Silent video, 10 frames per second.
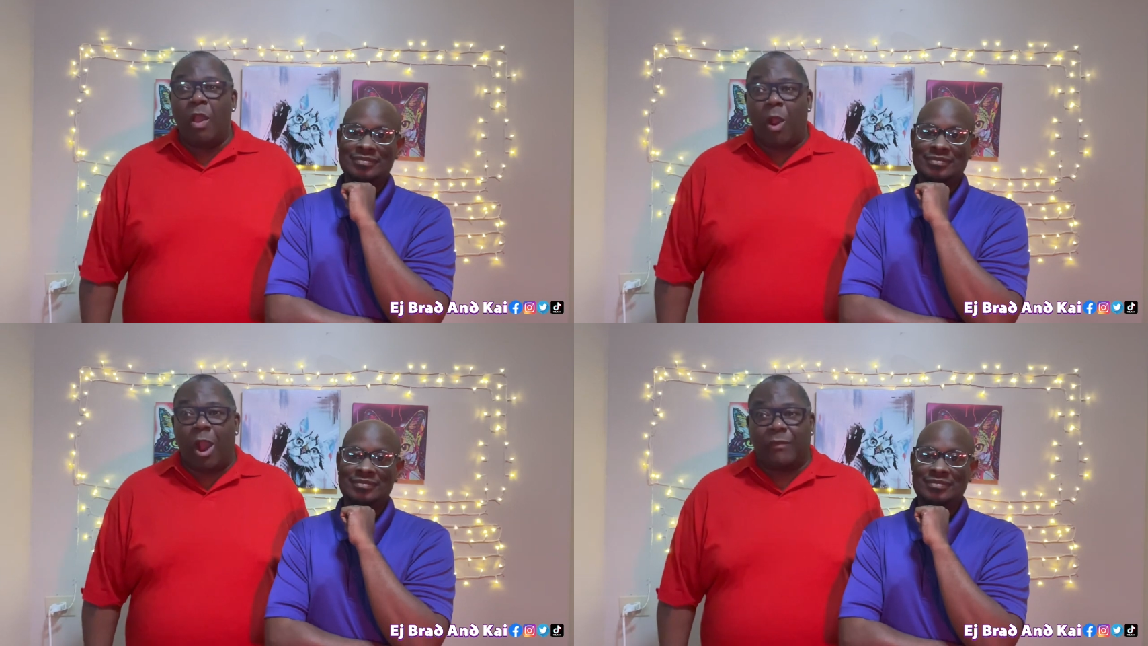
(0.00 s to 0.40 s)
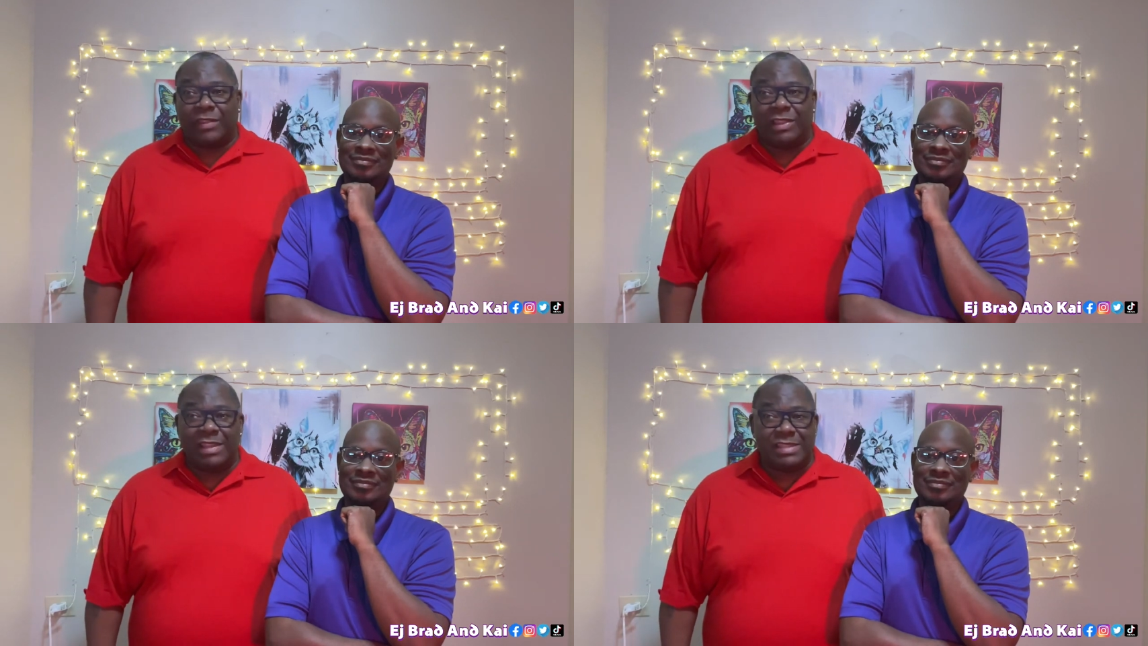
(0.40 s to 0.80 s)
Speaker 1: off the
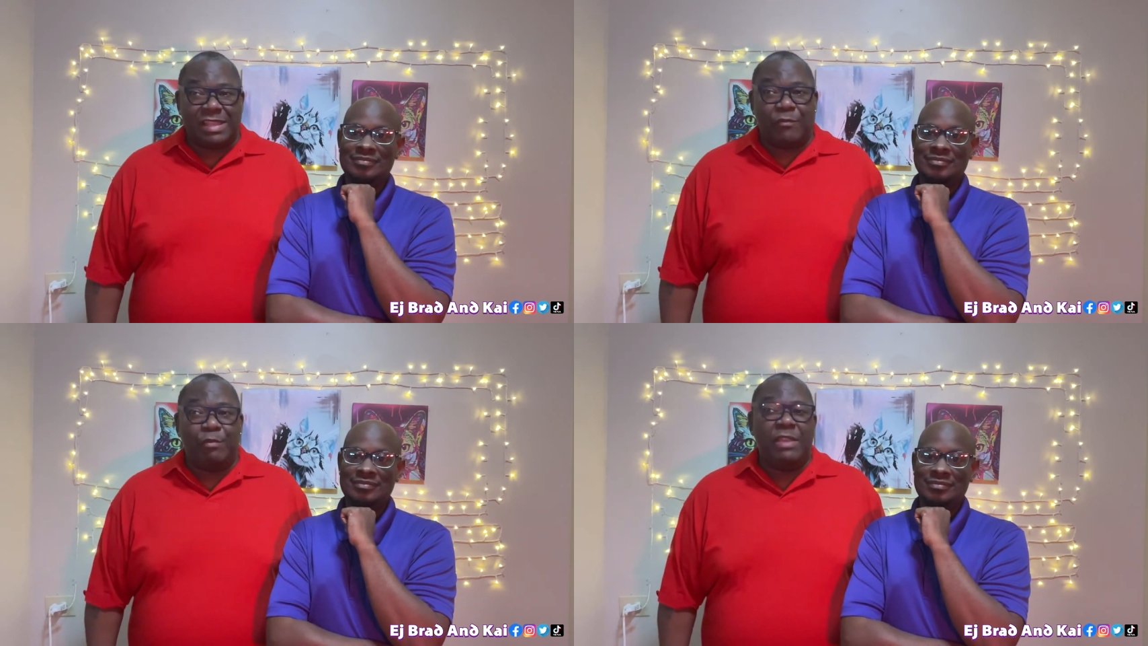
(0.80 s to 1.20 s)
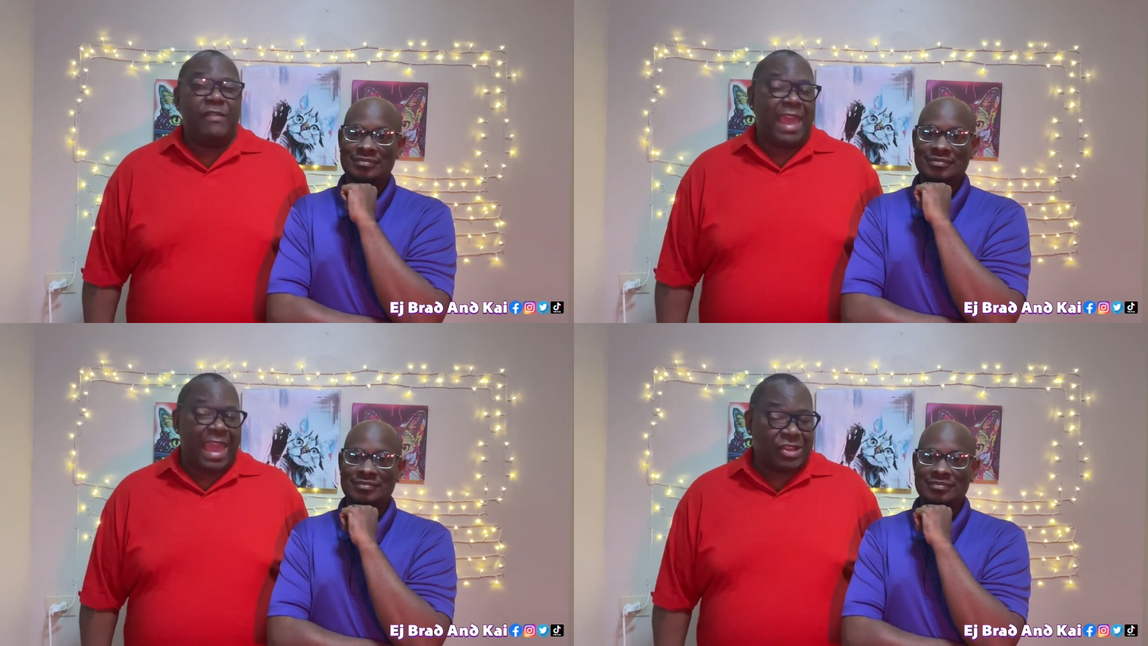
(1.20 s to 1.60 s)
list that we've
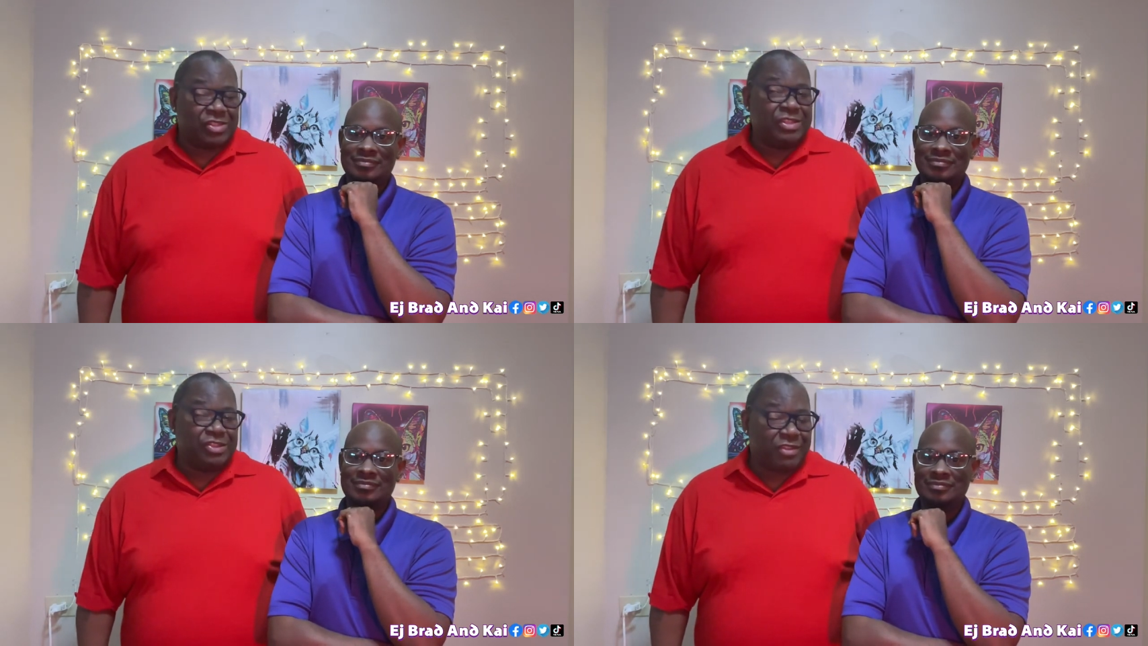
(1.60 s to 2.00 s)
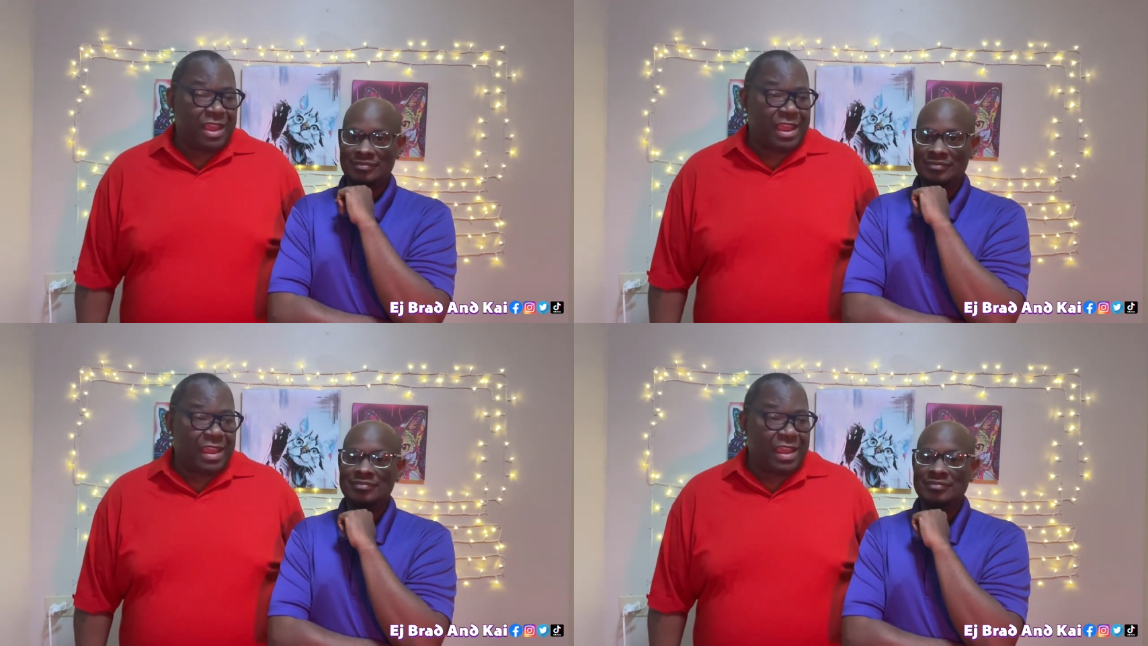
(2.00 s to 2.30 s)
actually tried.